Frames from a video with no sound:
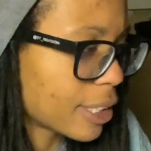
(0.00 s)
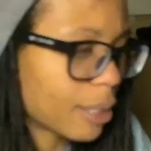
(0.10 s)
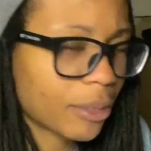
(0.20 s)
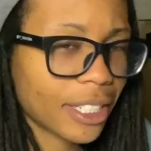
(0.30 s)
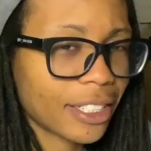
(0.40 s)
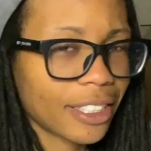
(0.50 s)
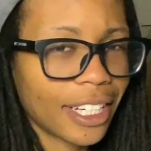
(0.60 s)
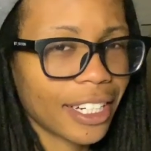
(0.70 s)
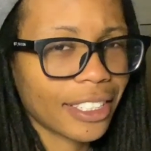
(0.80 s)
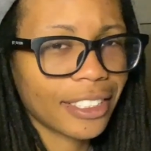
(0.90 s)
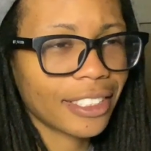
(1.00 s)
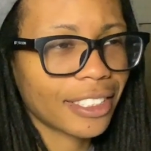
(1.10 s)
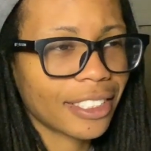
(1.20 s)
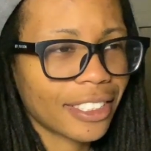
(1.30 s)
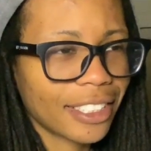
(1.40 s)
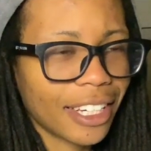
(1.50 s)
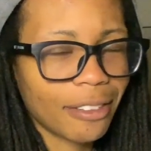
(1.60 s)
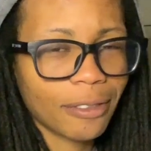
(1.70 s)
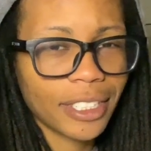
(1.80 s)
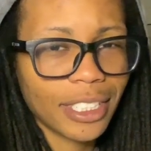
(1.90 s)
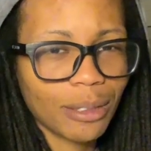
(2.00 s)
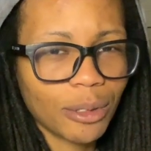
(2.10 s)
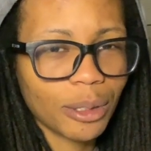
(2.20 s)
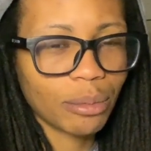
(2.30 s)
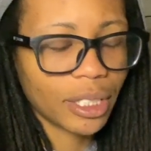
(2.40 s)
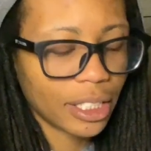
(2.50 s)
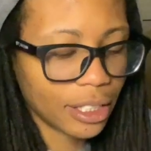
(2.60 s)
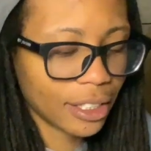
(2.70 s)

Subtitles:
I'm not going to lie, it's just not fun anymore, but,